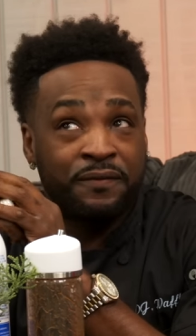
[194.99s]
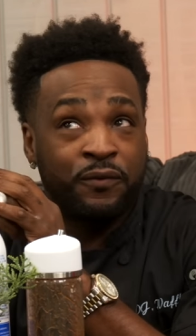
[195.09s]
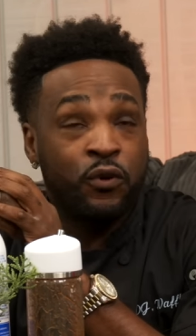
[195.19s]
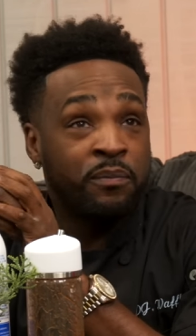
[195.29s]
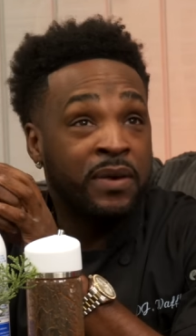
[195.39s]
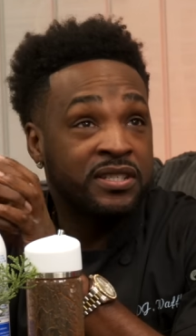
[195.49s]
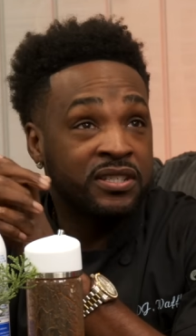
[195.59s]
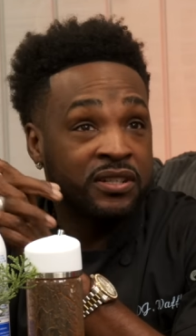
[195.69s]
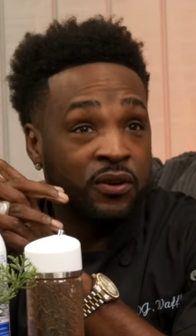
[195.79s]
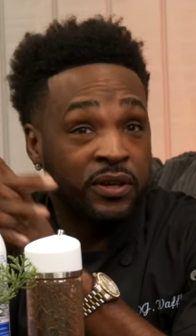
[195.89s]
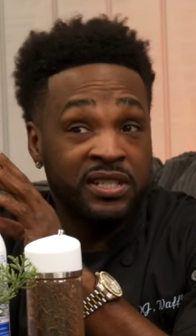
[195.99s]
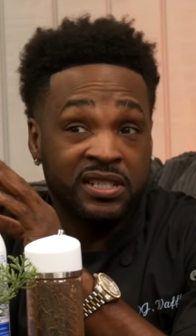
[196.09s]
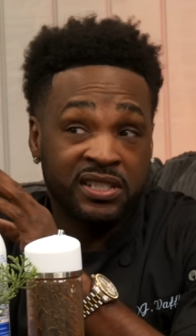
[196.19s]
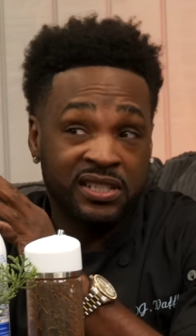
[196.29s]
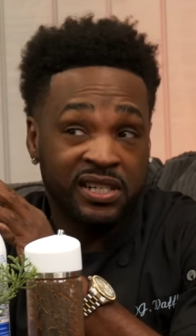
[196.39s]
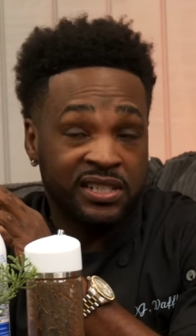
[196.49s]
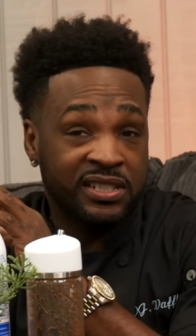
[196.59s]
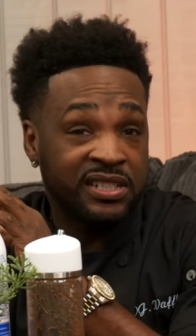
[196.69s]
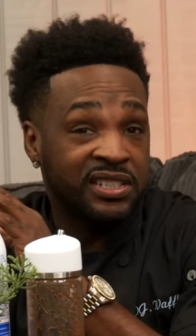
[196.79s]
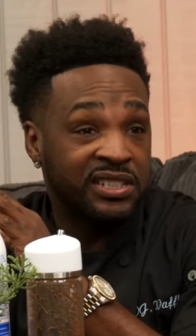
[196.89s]
four months ago. And this is, year,
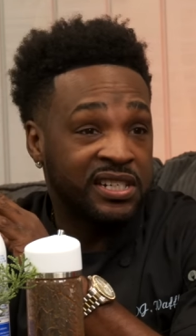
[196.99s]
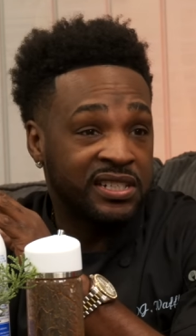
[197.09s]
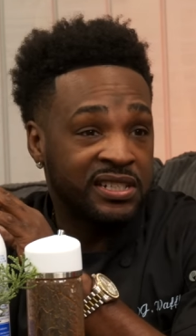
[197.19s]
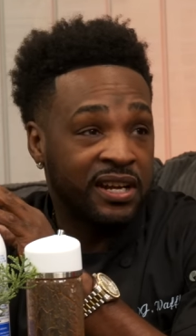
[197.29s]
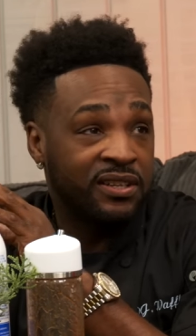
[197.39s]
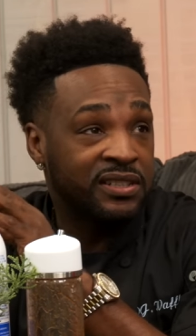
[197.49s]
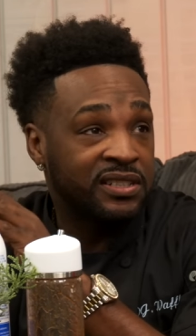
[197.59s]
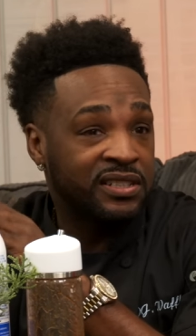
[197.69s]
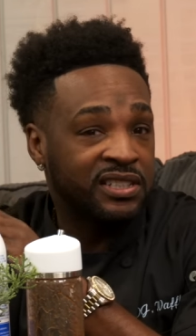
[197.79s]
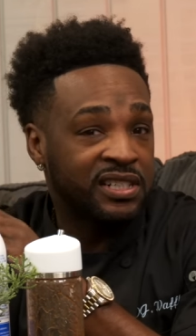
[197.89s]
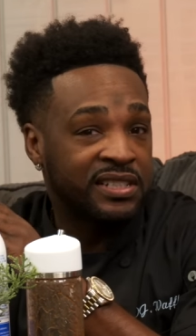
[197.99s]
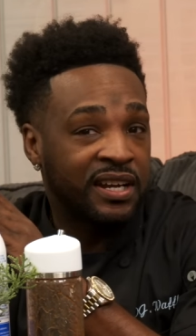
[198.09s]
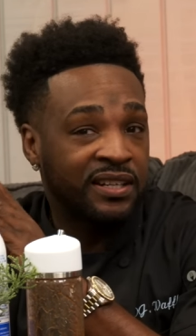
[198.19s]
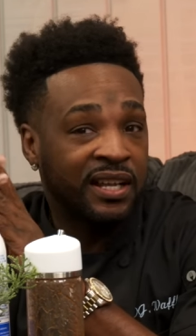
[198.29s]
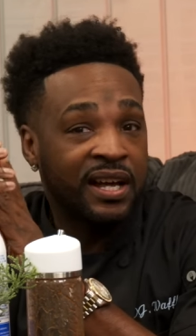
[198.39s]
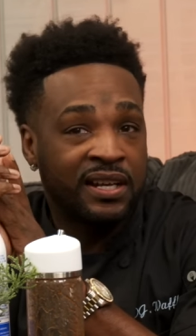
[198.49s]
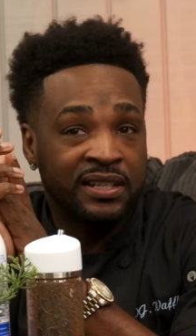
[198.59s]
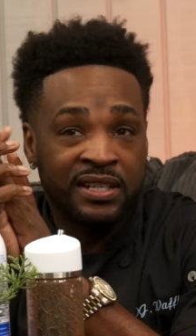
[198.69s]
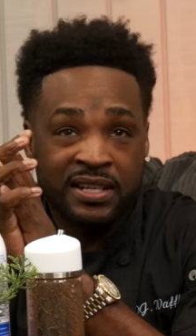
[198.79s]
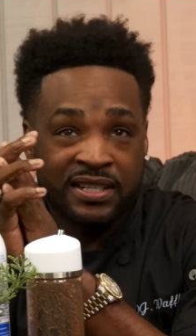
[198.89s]
this is, years, down, this is years down the line.
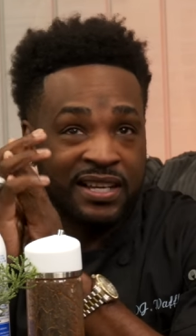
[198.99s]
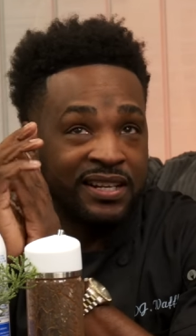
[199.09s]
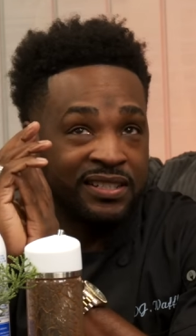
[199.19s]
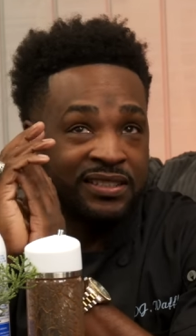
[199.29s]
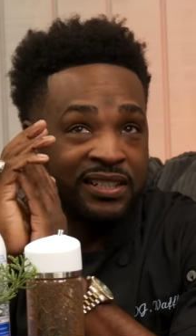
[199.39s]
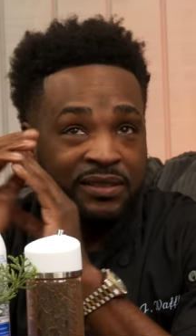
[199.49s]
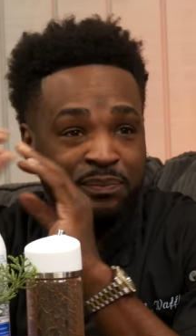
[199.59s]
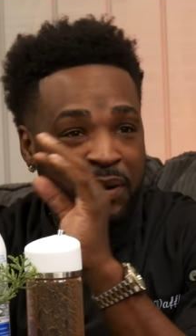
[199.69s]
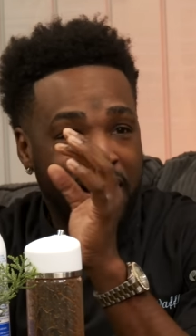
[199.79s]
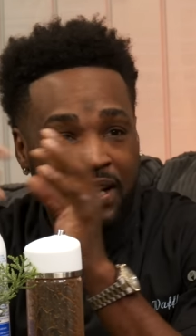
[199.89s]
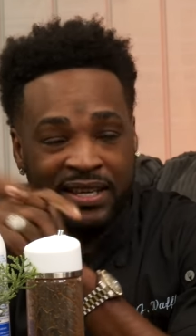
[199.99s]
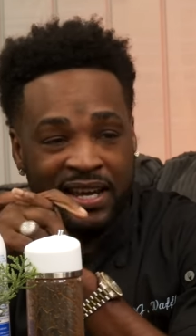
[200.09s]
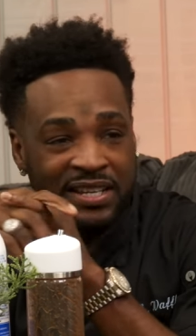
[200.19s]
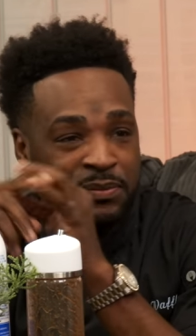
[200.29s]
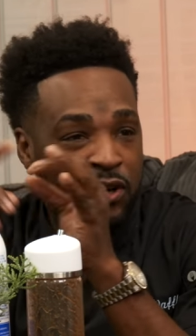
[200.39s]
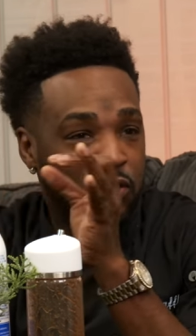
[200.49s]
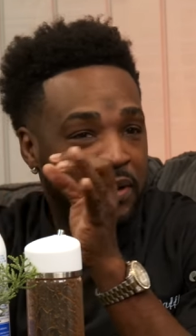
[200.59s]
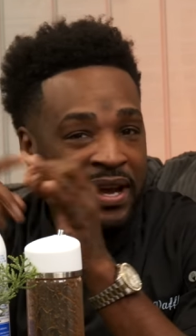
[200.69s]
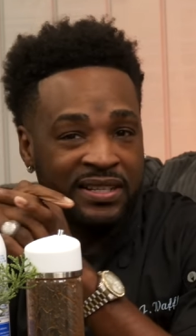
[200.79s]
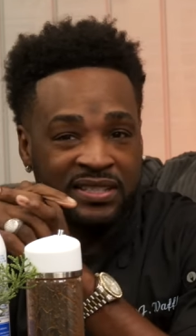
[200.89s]
Cause I done did podcasts, my own
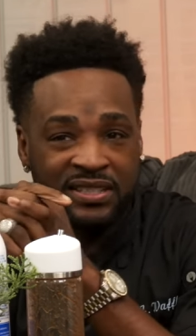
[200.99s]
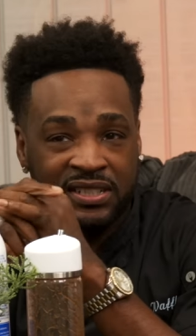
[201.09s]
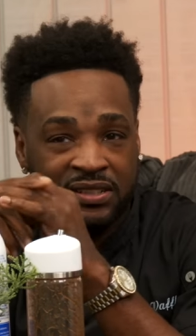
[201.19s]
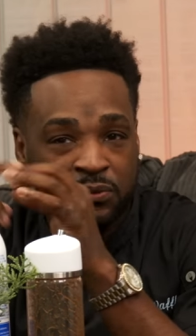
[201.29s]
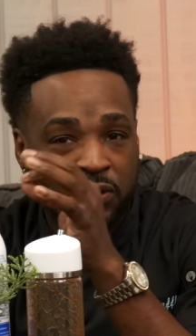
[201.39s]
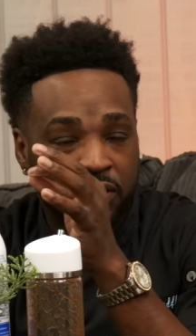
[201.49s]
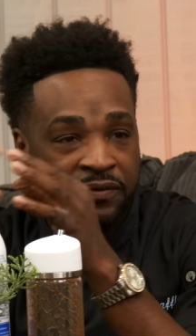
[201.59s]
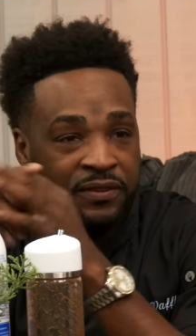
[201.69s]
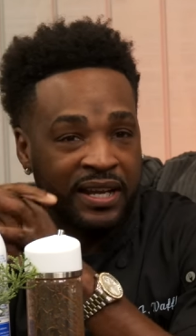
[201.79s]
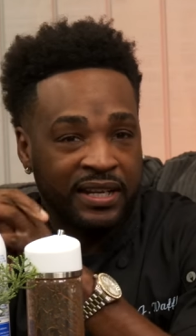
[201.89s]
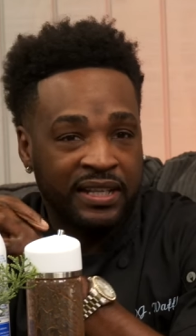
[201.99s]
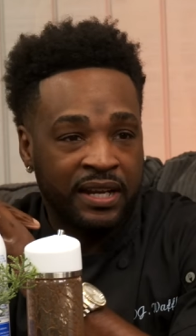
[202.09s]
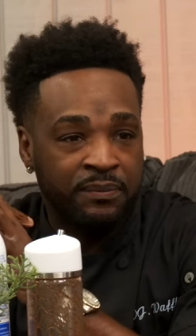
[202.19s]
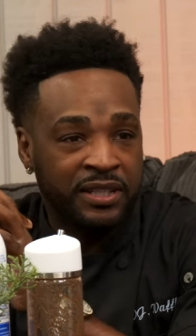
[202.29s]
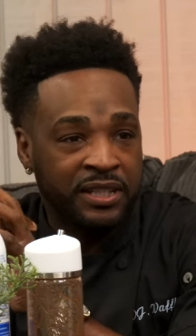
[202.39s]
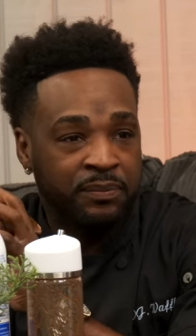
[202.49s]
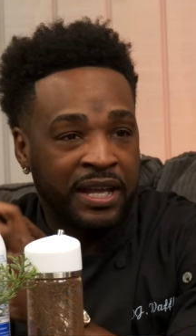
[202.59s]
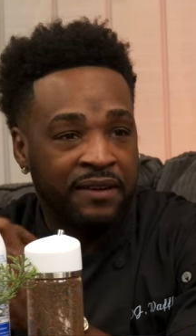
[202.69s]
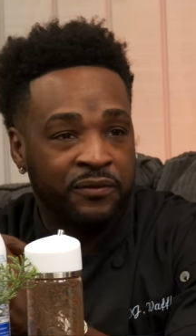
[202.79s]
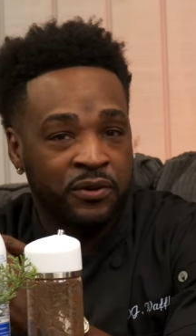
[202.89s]
magazine, working for like a lot of media
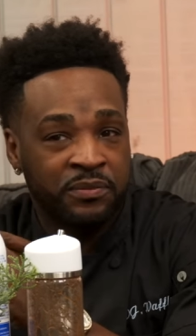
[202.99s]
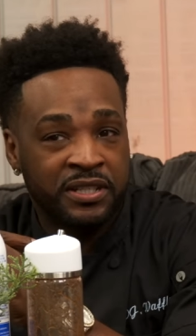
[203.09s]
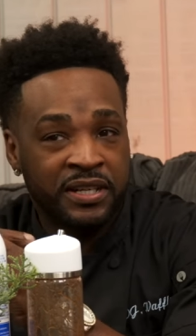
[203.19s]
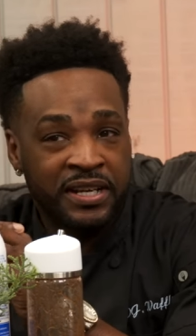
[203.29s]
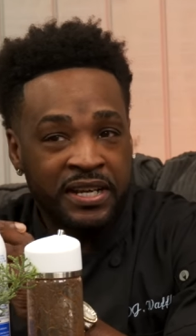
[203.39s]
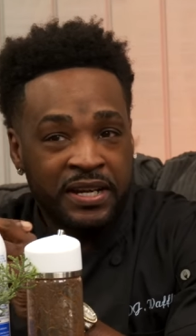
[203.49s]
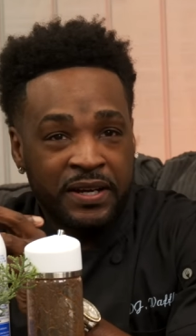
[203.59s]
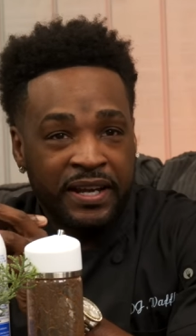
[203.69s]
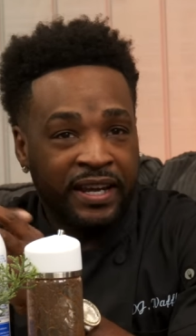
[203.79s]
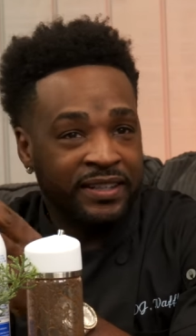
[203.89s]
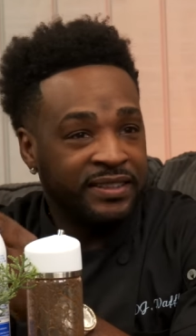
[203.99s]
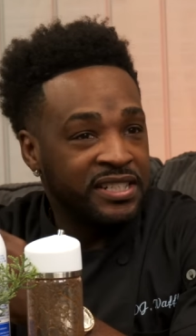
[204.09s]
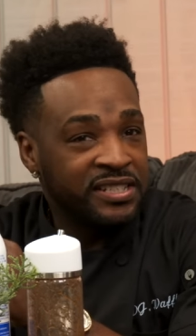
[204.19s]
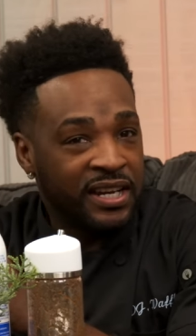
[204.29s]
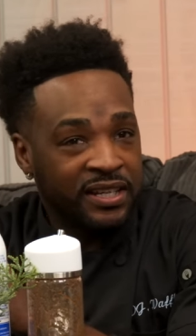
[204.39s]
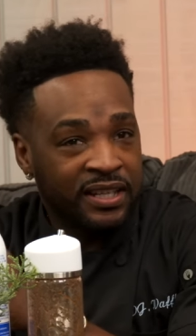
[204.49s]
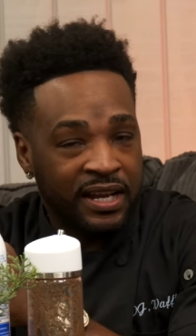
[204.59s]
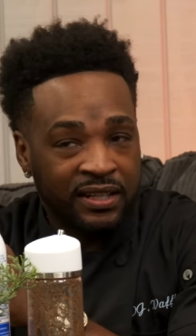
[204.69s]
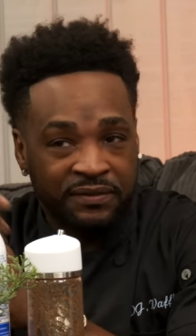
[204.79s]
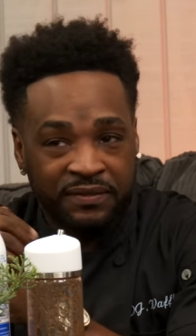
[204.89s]
platforms, and DJing a
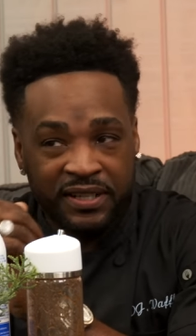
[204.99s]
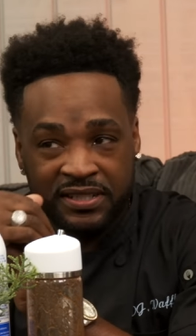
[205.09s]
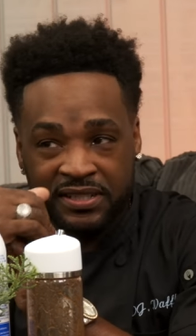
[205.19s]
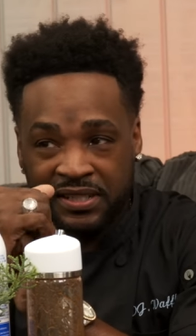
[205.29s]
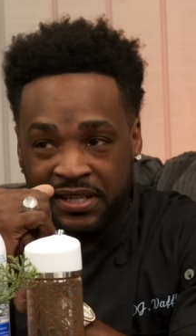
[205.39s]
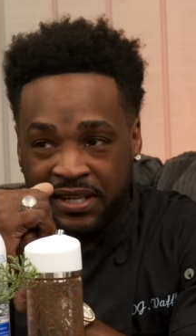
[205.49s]
lot of events.